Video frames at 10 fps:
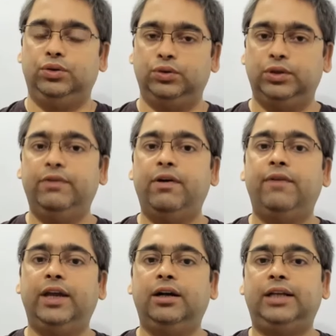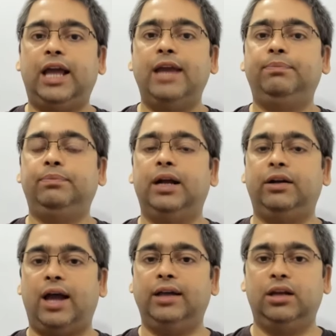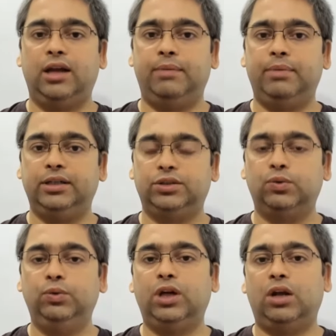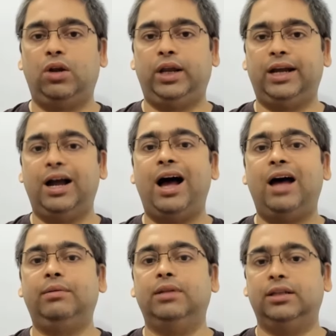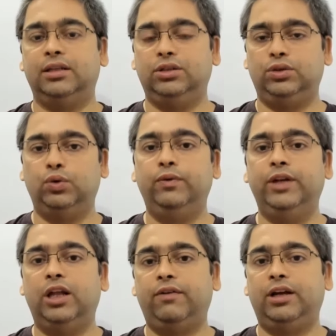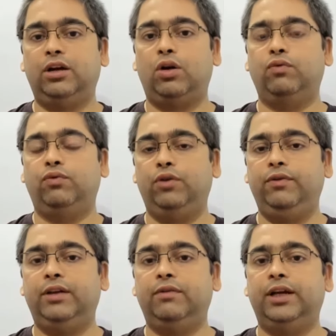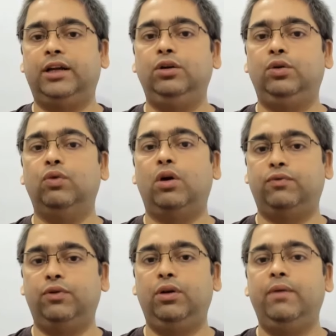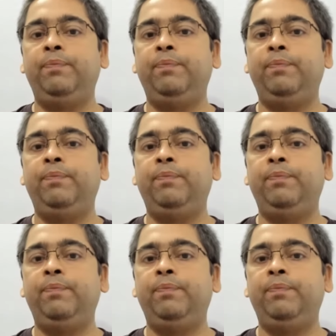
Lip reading: give a vehicle type that either I have a scooter or a car, that is two-wheeler vehicle or four-wheeler vehicle, 2 or 4.